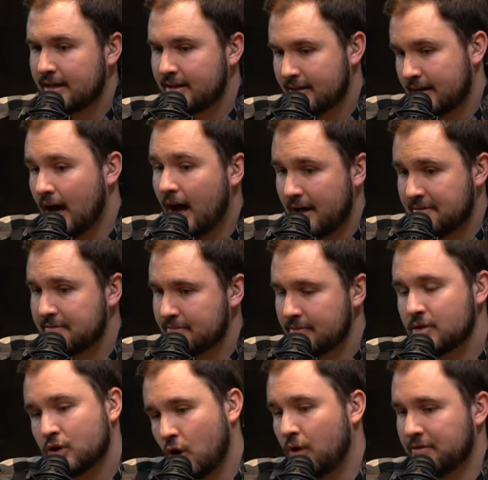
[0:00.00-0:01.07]
con
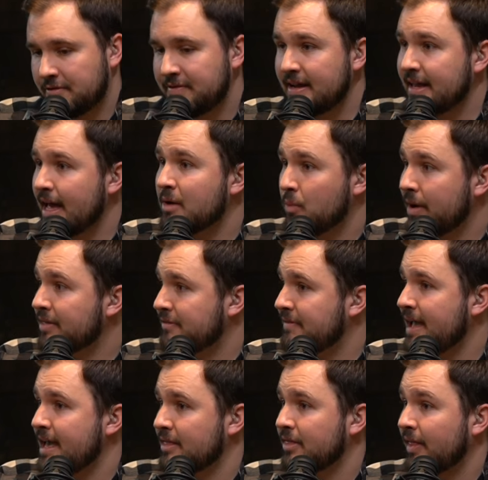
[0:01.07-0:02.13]
confide with
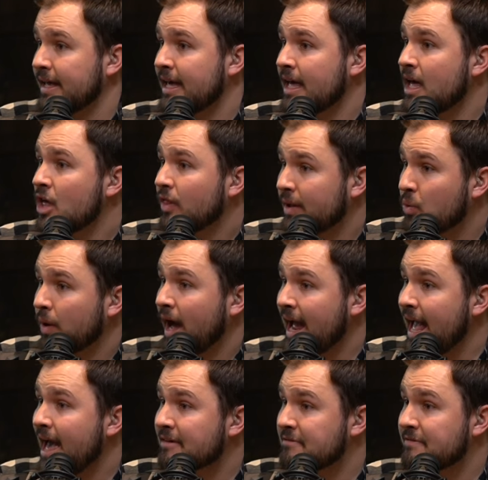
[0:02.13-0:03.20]
faith. Like mm-hmm. like when I
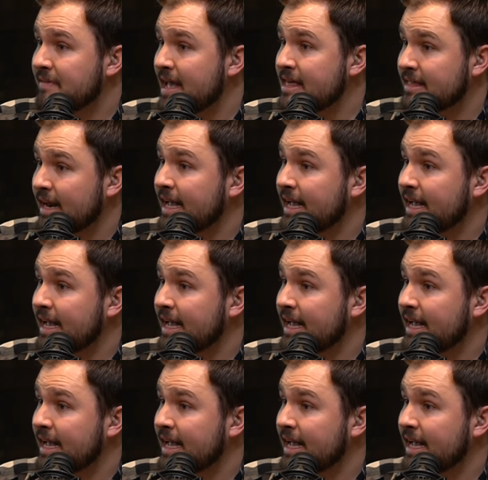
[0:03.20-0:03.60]
have faith and I